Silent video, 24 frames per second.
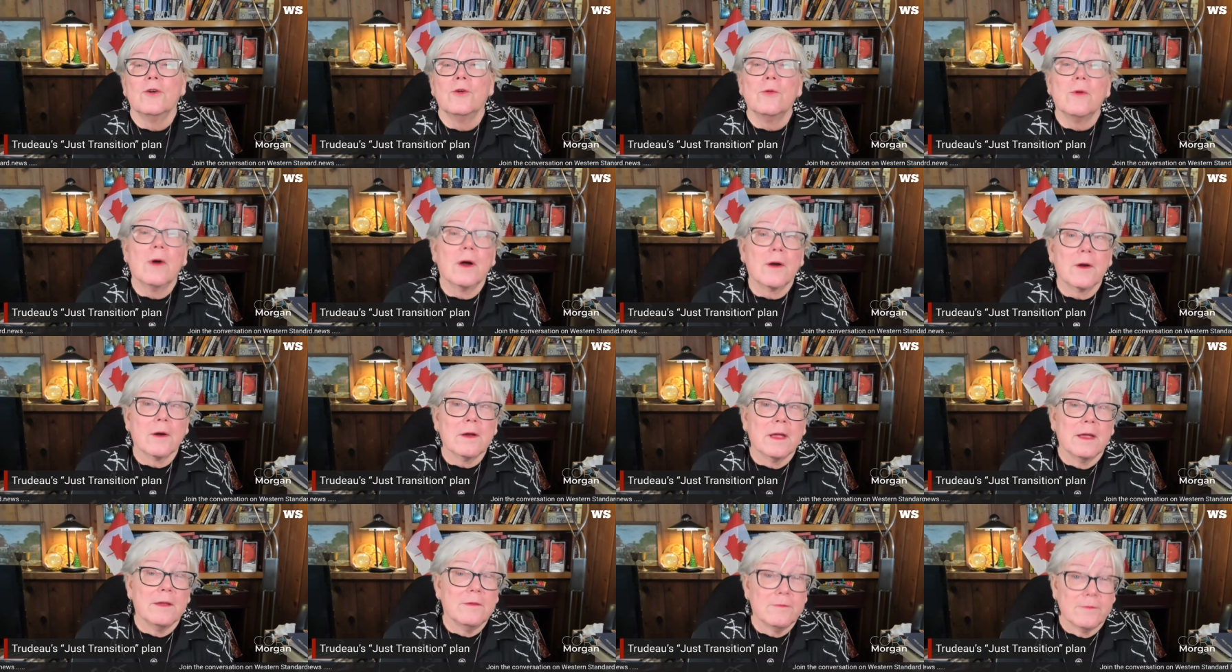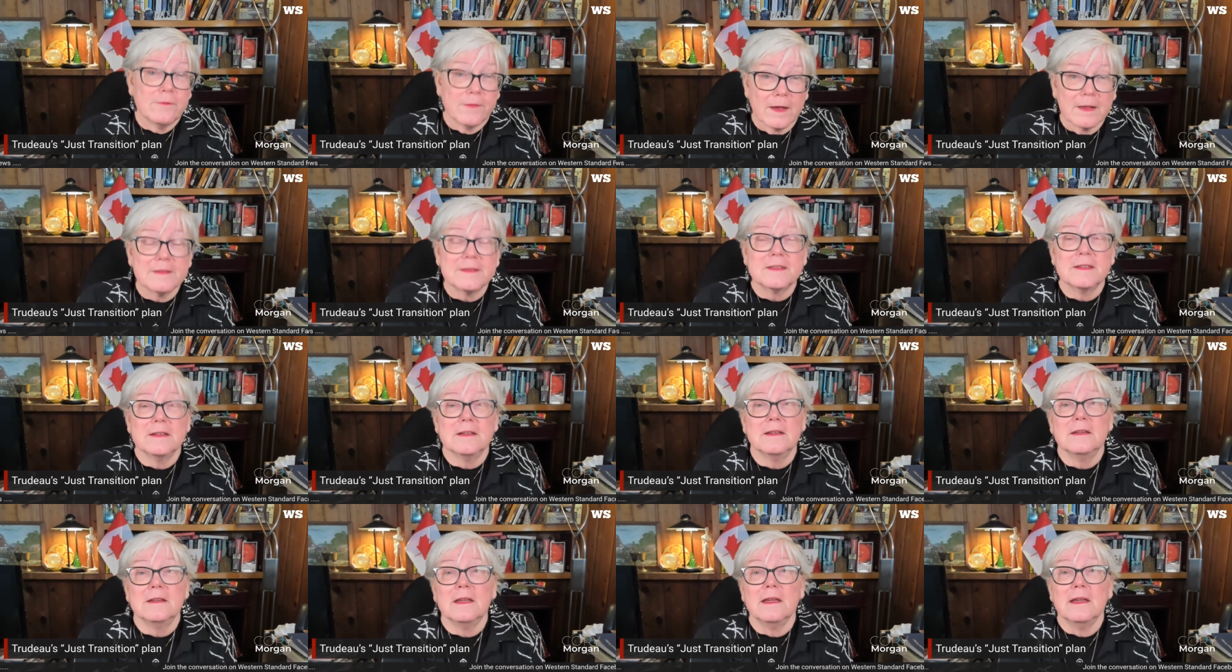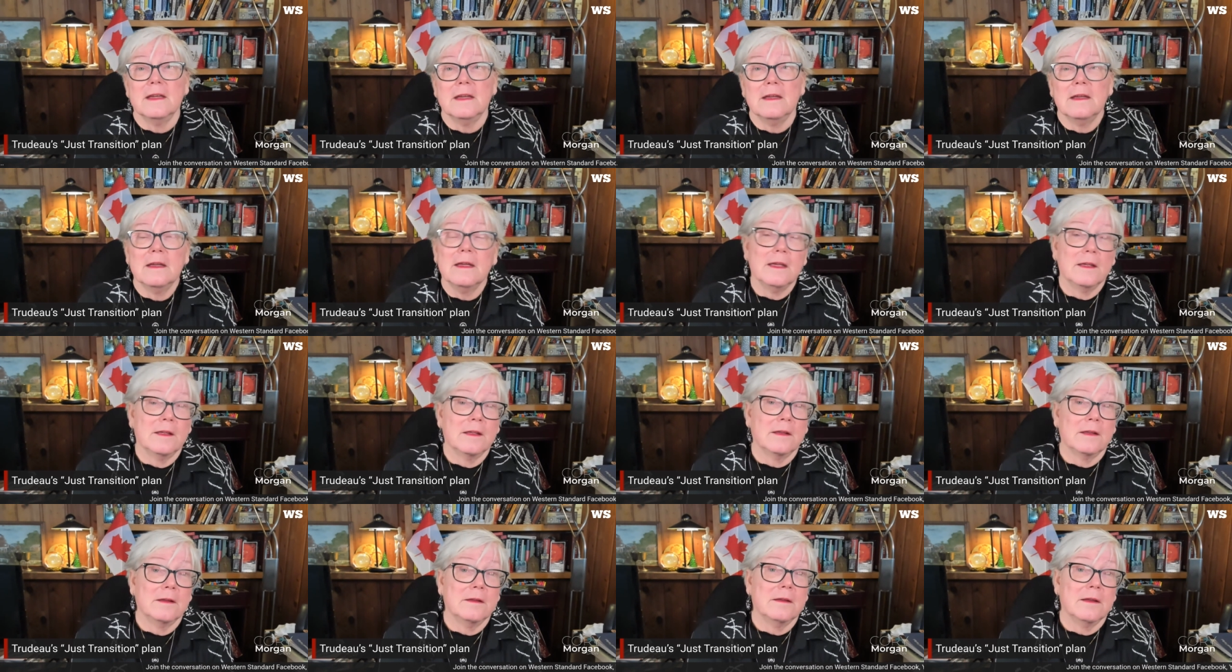who are invested
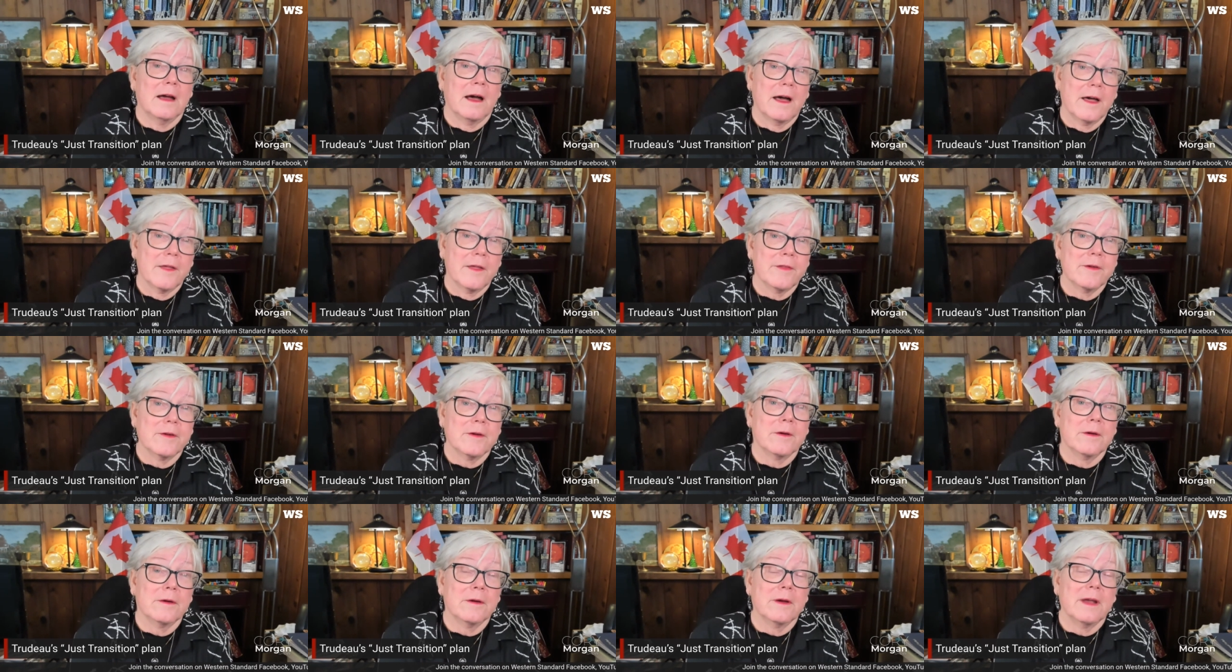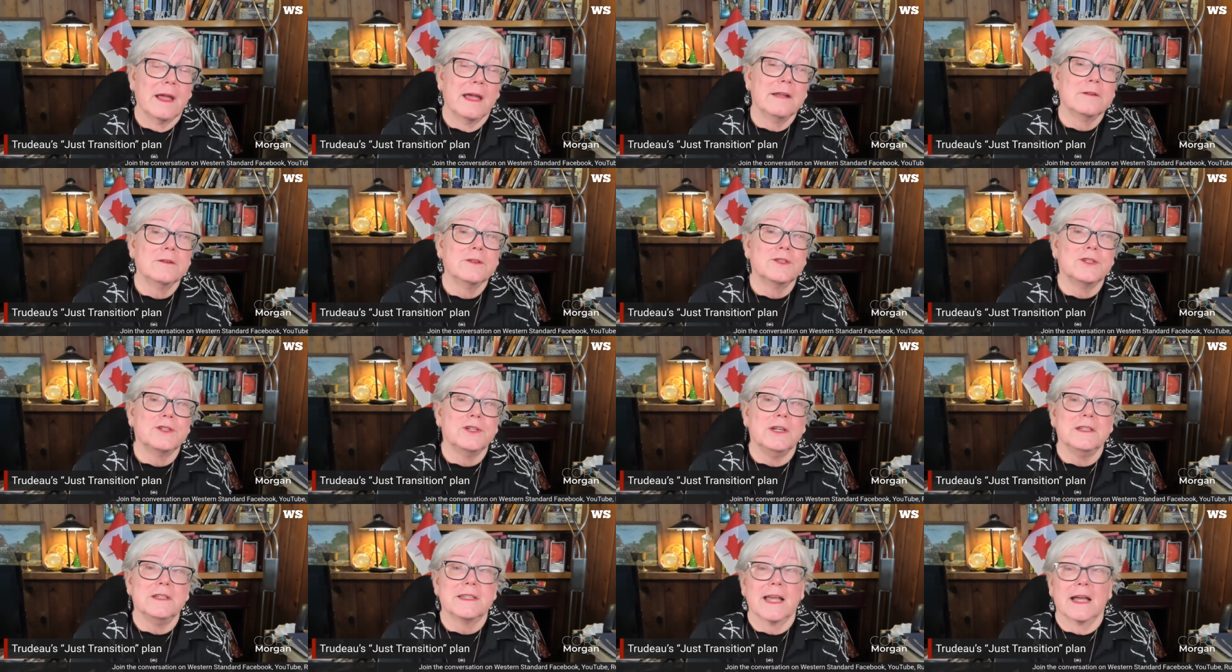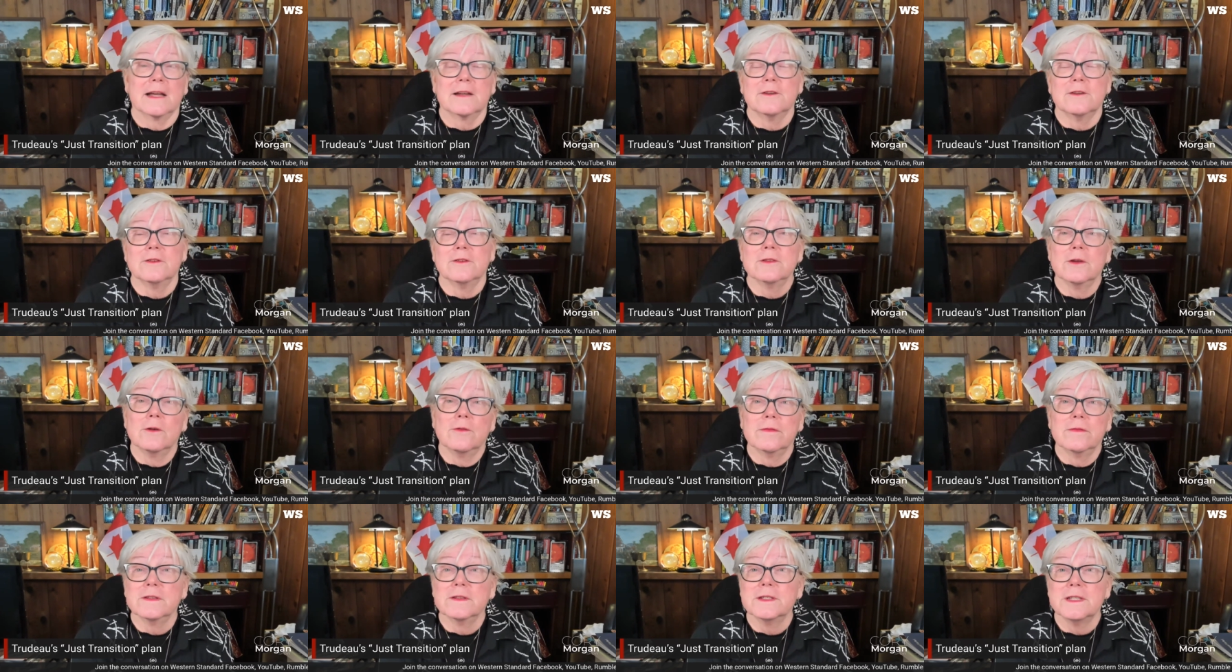in other energy sectors
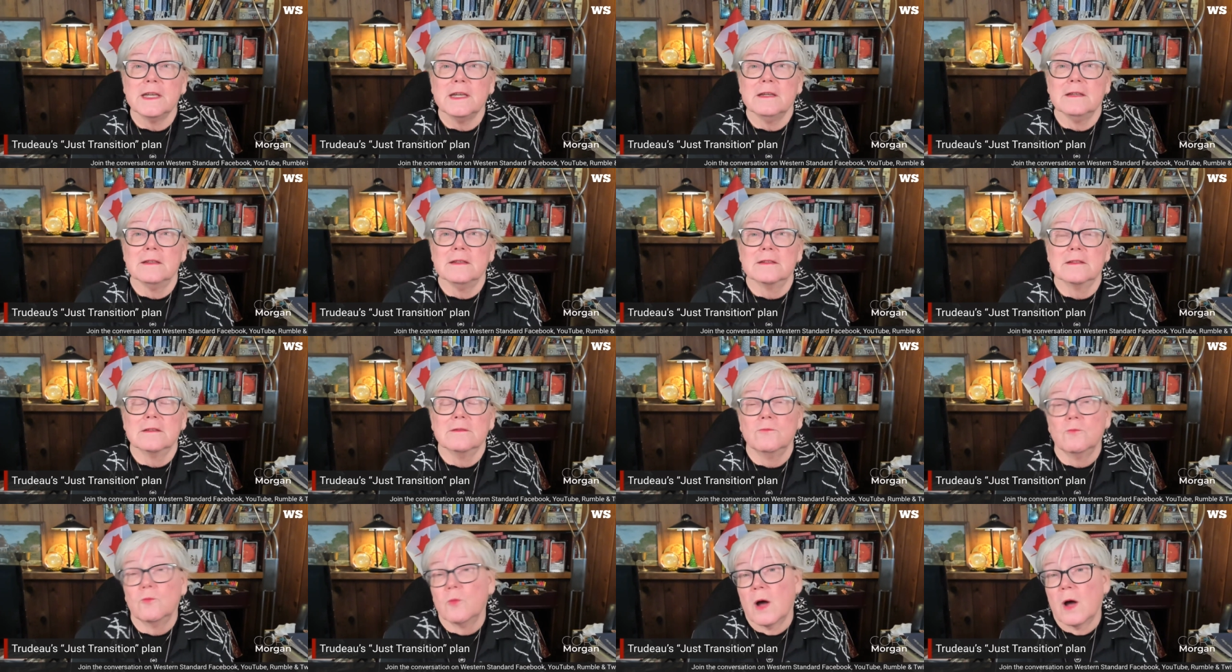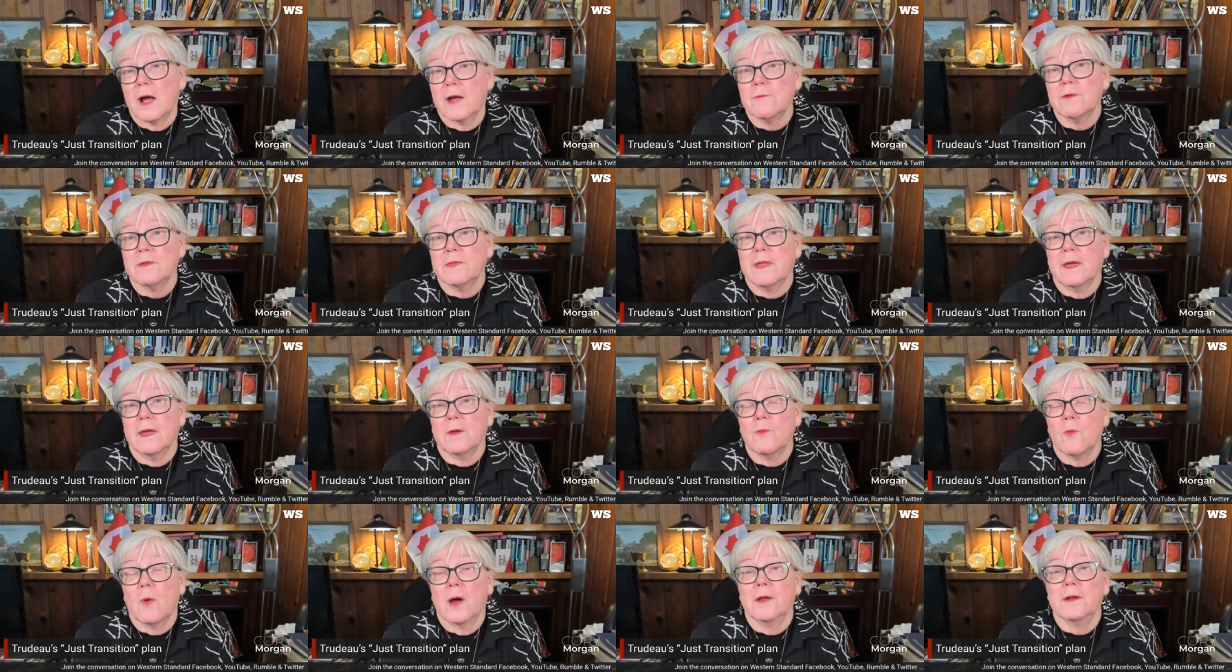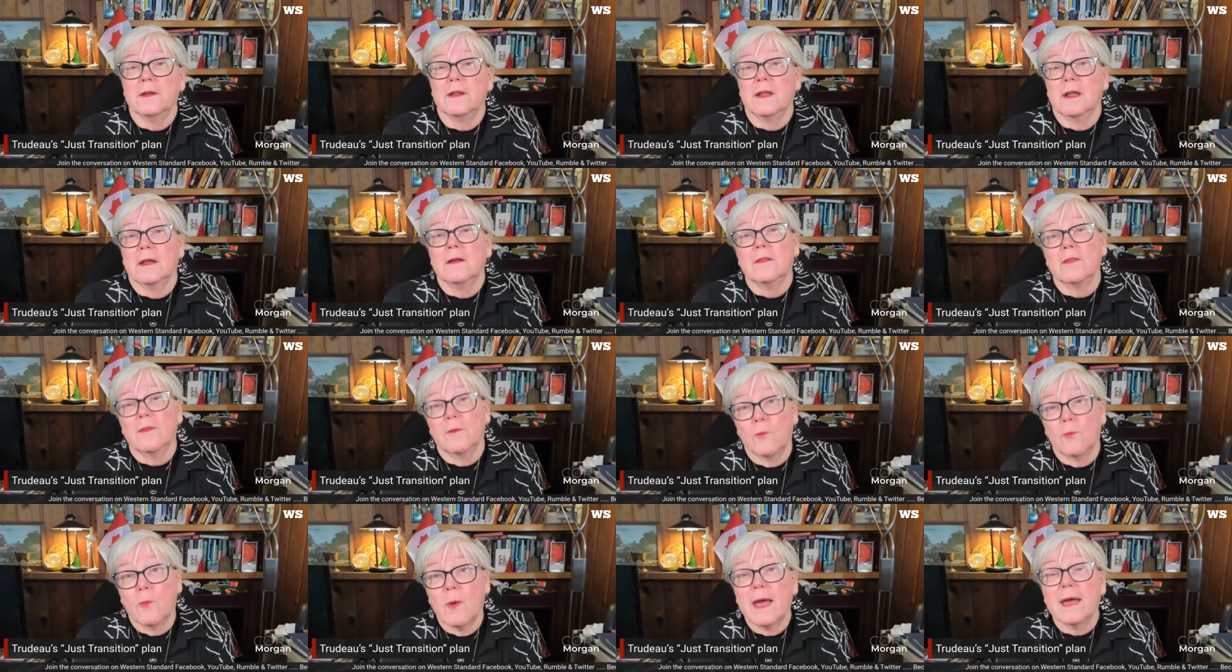overseas. Why would they want
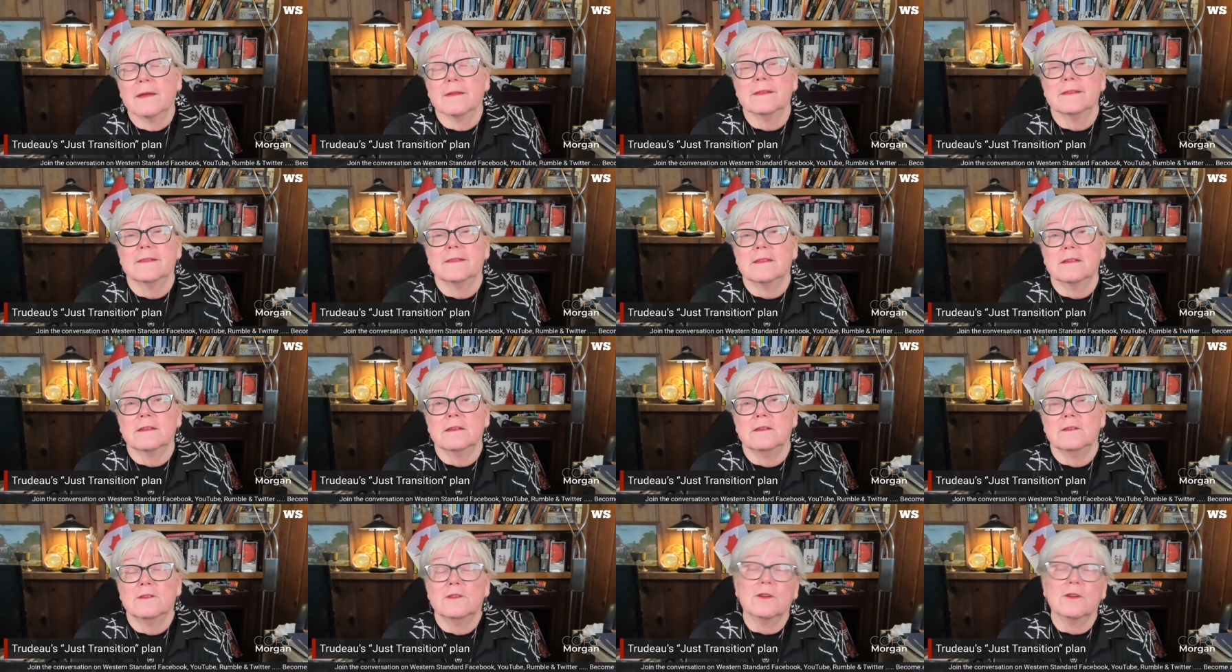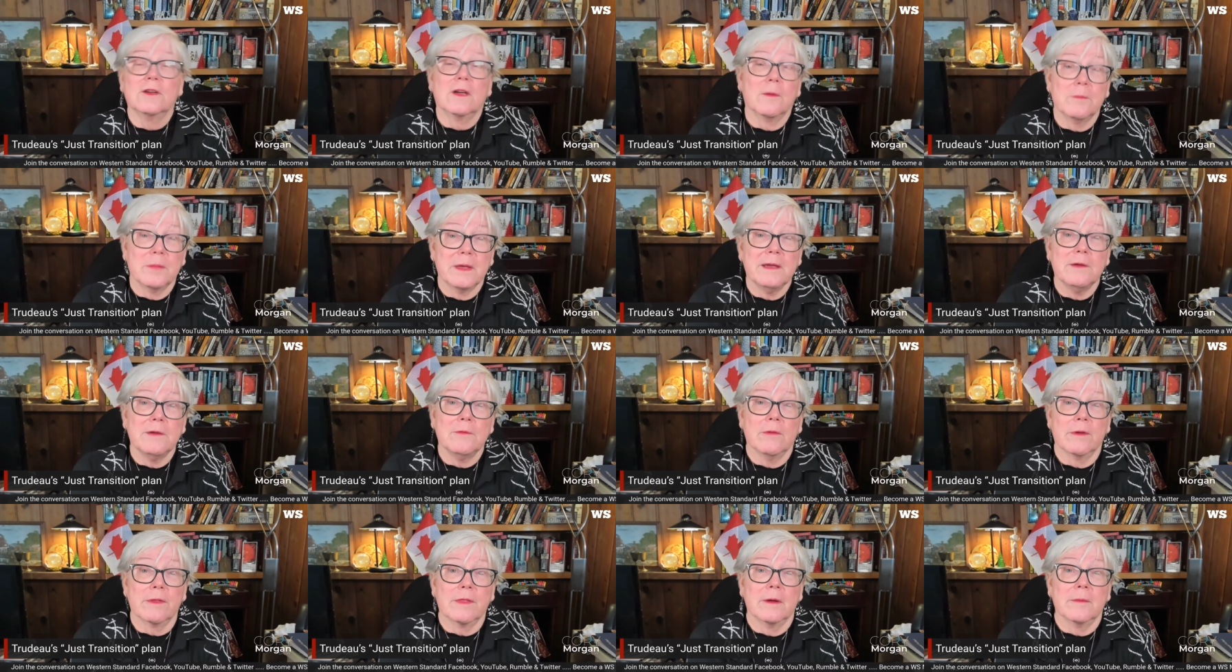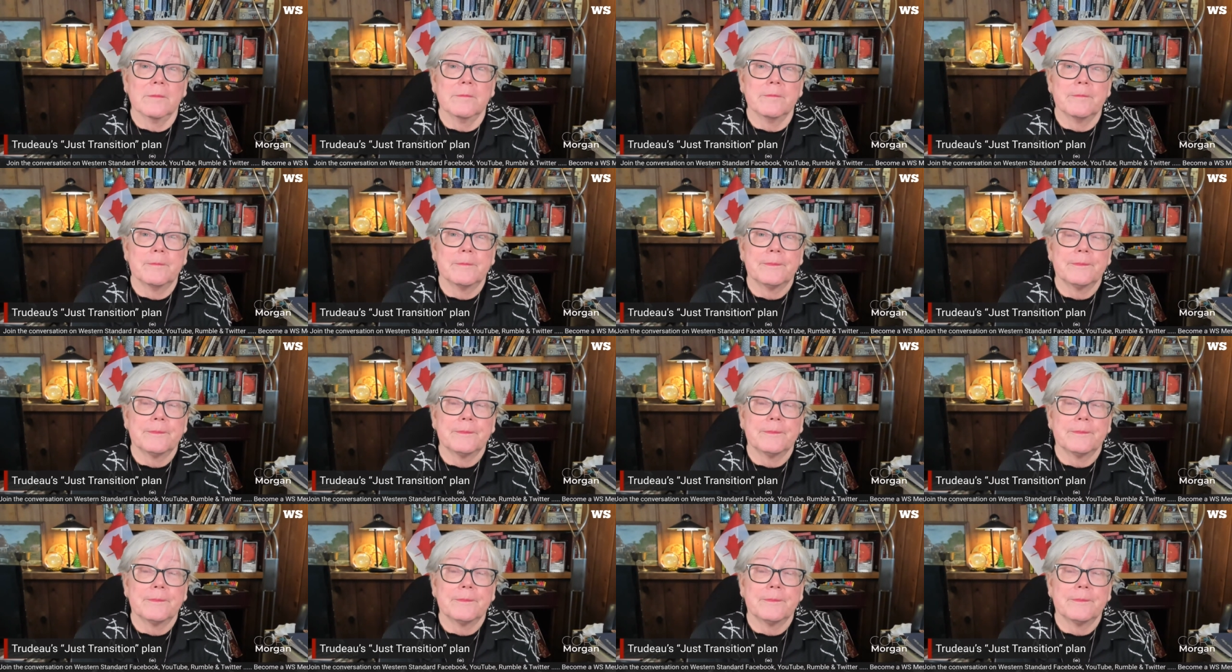the West to compete with them?